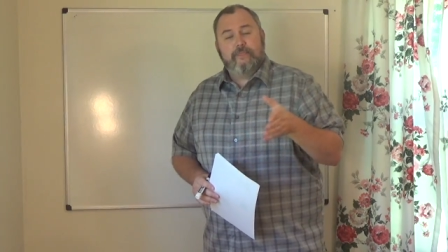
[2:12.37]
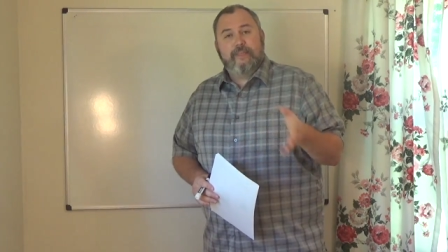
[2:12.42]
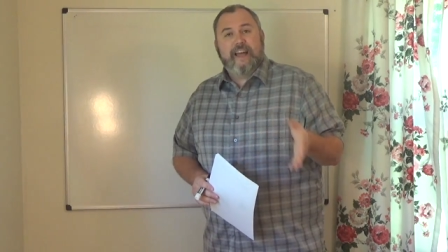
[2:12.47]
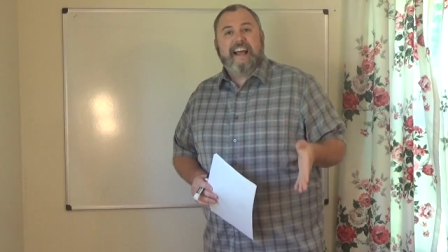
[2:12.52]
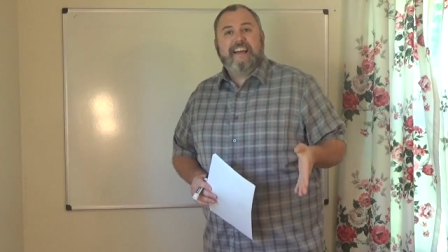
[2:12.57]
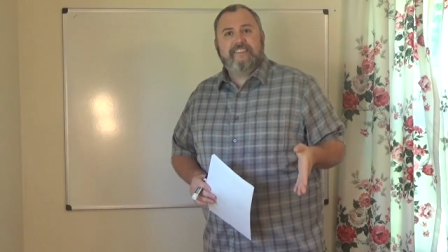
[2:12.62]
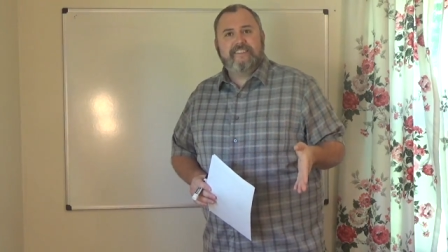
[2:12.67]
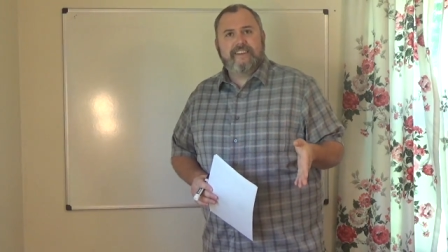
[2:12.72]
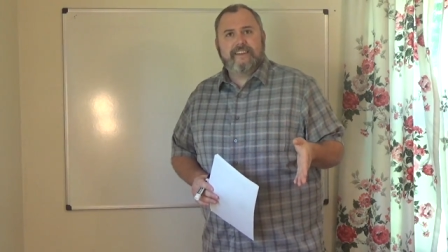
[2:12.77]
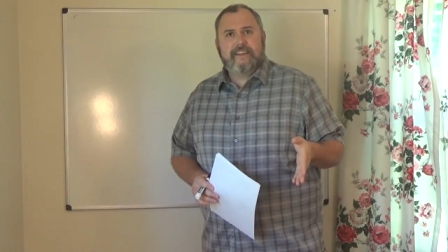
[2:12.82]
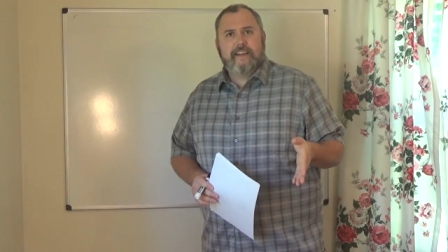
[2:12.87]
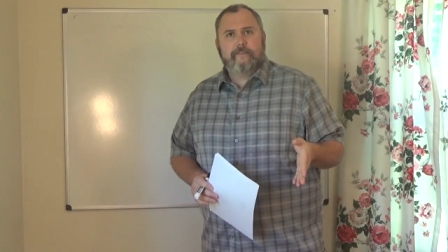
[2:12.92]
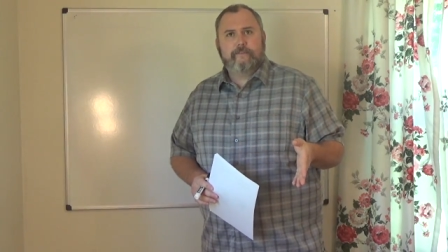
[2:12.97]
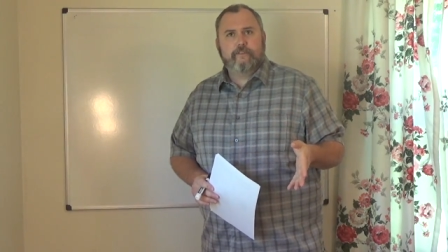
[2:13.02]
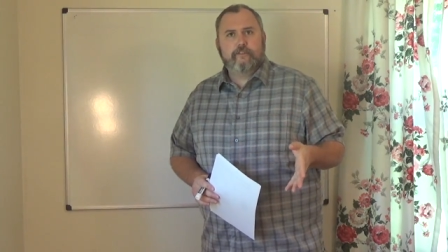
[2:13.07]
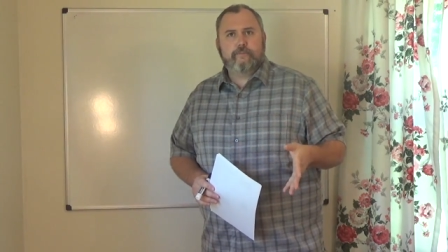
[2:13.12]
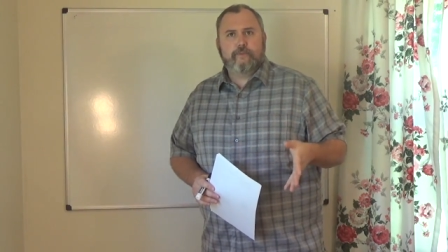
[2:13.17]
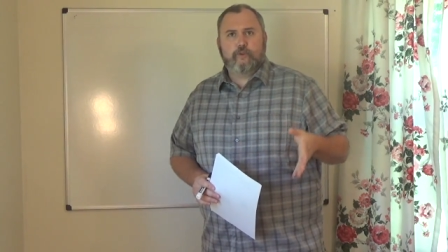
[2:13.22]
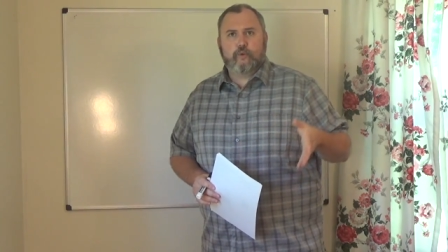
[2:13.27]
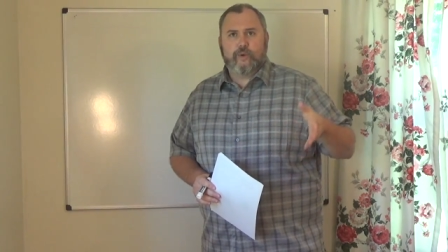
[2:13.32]
That's the
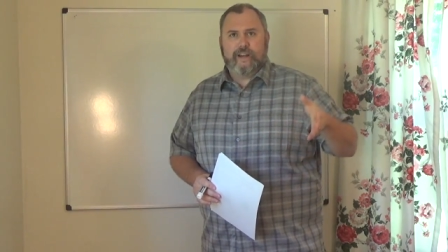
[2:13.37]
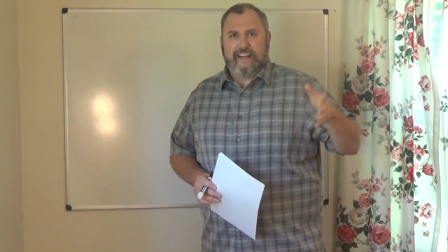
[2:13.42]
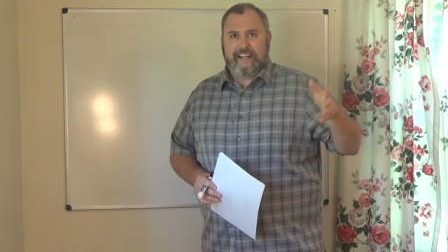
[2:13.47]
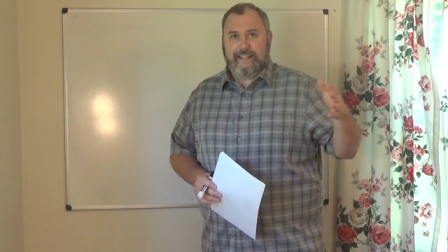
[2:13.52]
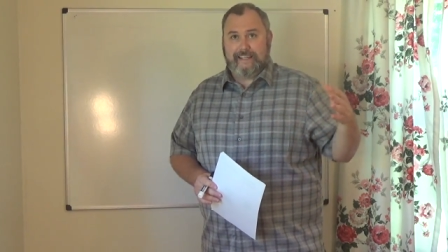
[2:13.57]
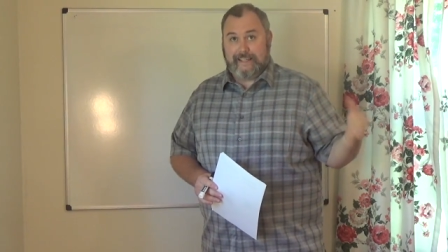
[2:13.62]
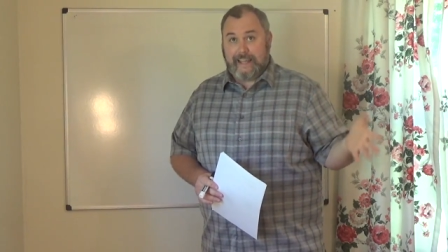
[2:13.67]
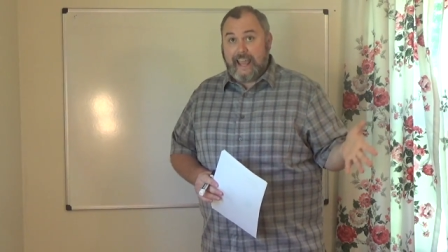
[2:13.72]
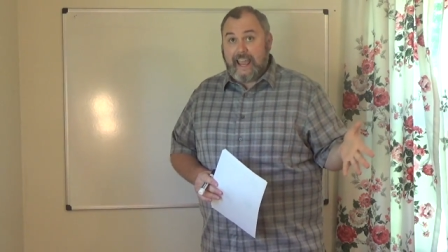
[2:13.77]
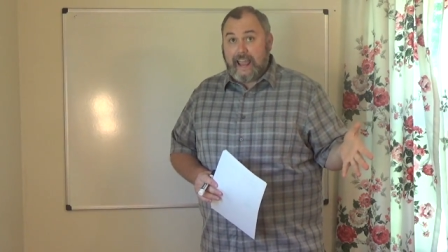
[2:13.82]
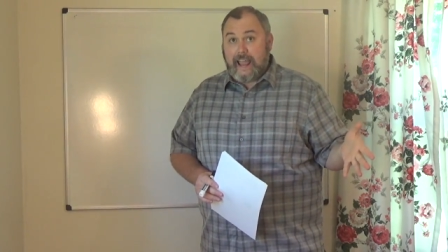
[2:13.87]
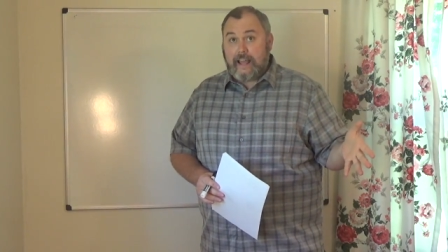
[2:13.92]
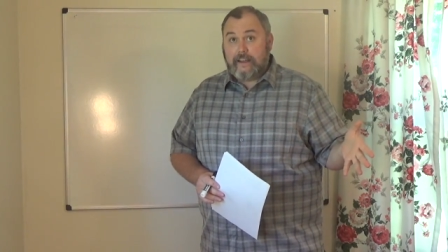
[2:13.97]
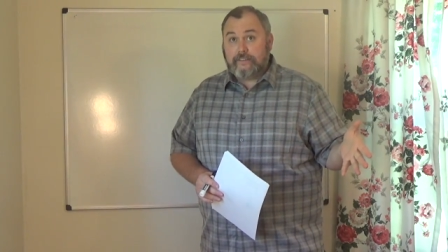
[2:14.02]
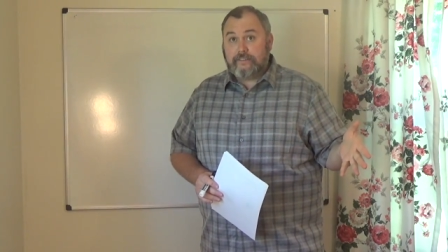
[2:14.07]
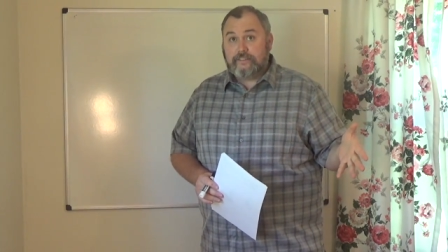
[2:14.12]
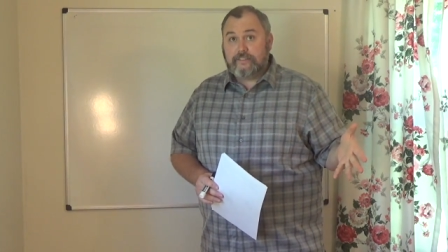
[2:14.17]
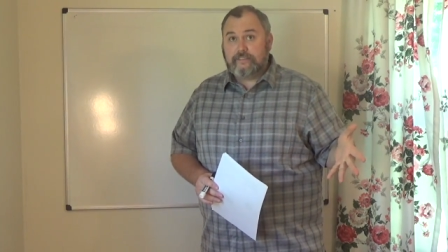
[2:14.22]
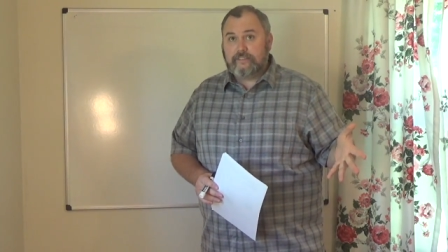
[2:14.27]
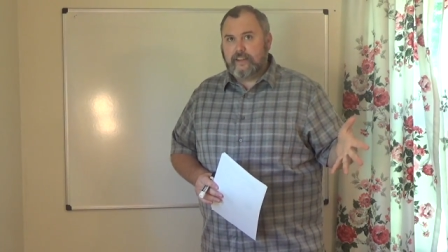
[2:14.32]
difference between a
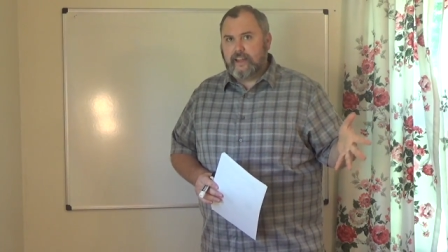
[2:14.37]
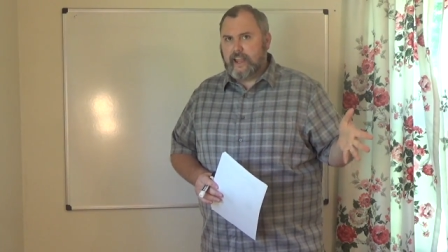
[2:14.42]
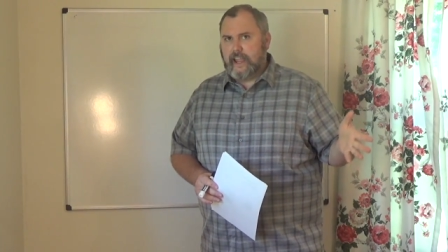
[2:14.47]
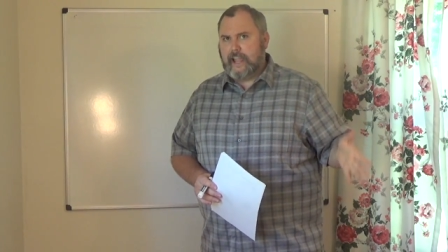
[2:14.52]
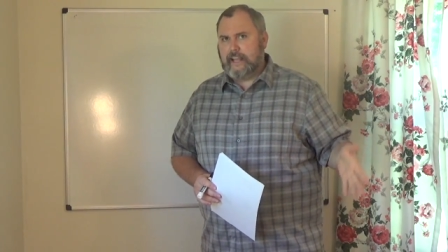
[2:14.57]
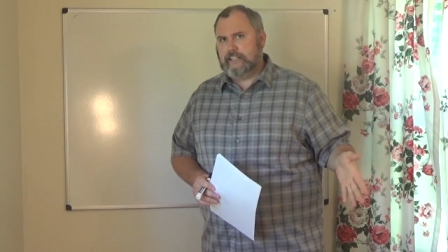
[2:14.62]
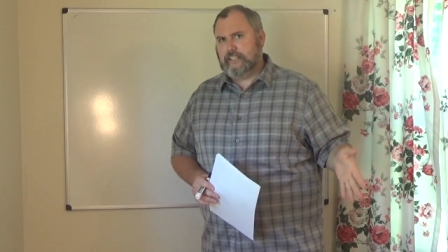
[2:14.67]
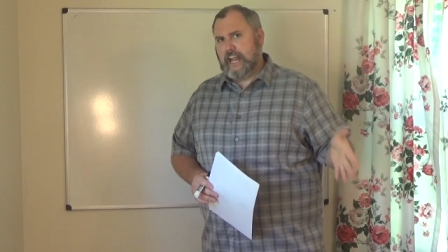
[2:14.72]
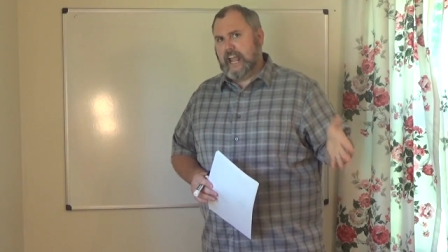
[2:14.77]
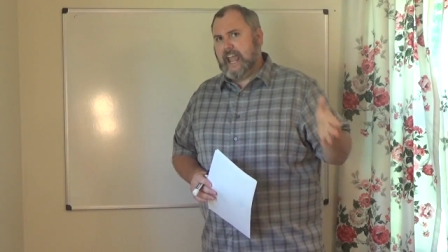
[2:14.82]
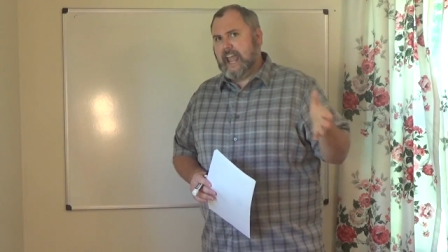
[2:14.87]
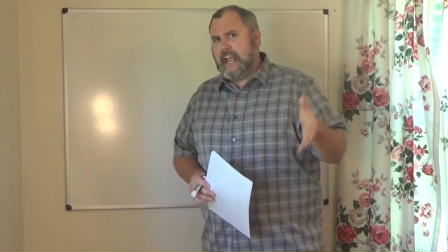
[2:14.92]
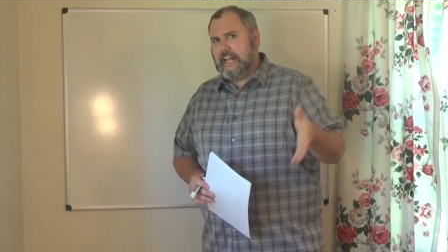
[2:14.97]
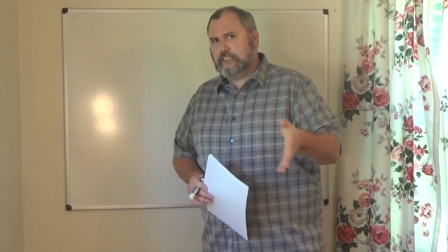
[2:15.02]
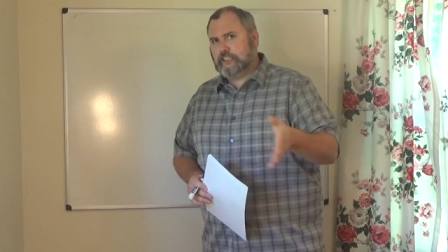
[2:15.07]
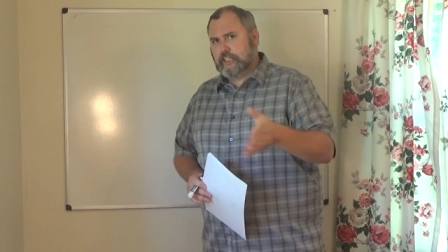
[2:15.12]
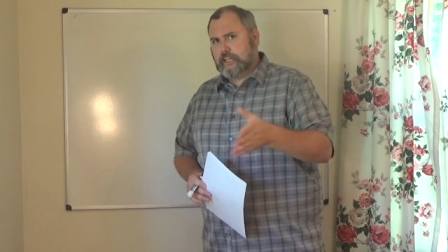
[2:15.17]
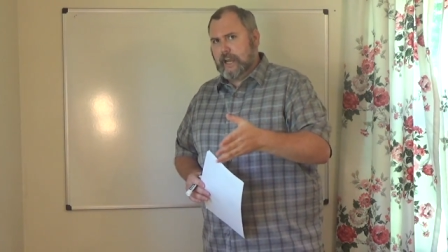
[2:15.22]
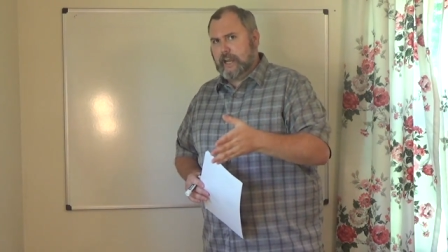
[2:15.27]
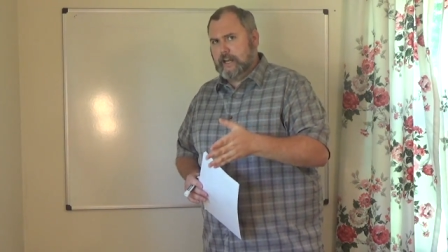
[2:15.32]
guess and an
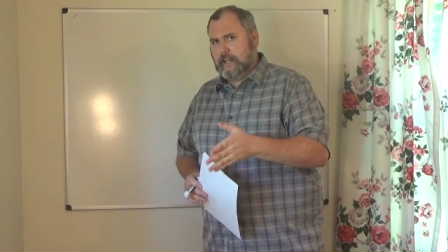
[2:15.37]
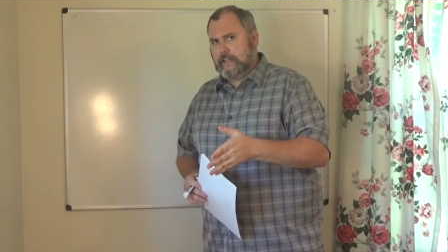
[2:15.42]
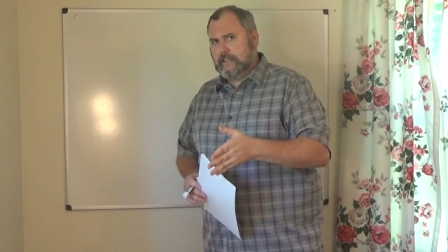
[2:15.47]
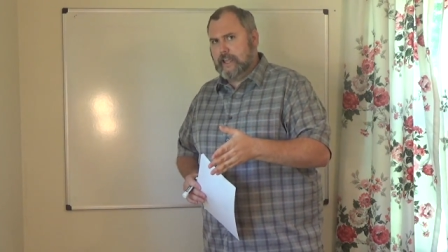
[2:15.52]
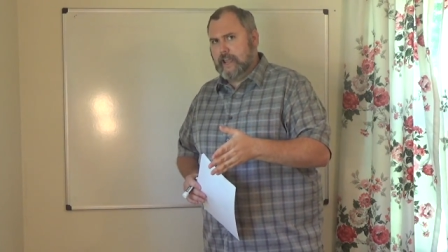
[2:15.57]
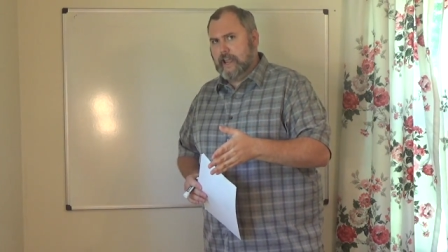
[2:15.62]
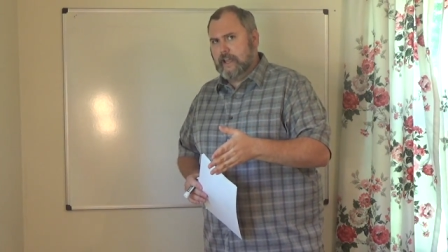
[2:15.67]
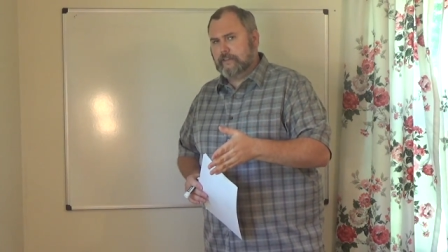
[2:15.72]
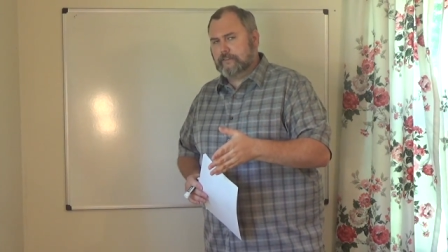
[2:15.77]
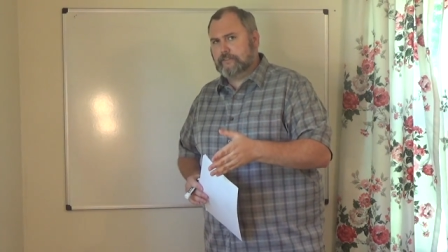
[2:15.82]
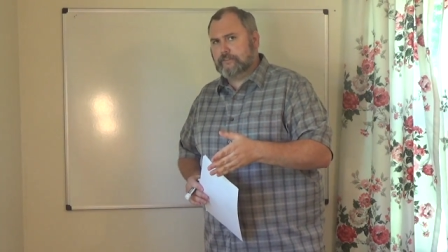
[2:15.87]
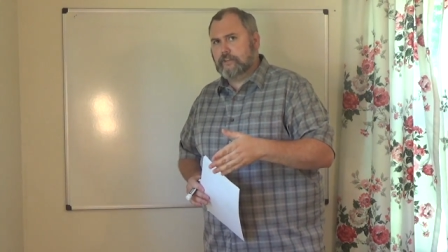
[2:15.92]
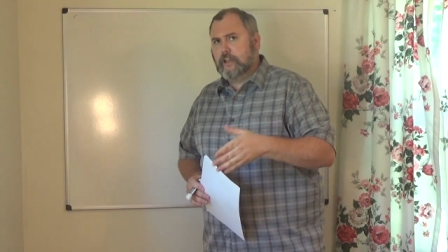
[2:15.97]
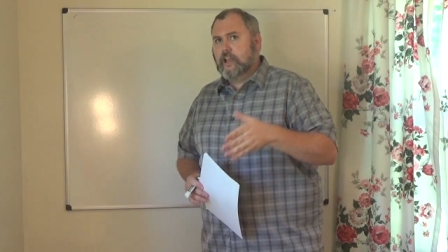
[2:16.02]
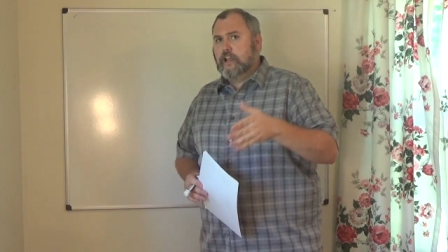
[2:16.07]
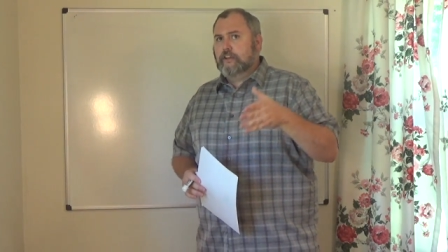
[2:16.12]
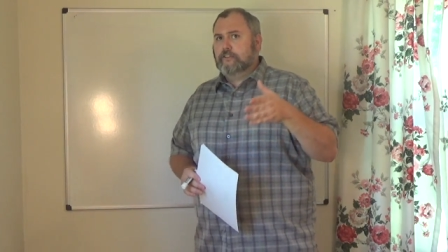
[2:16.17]
educated guess.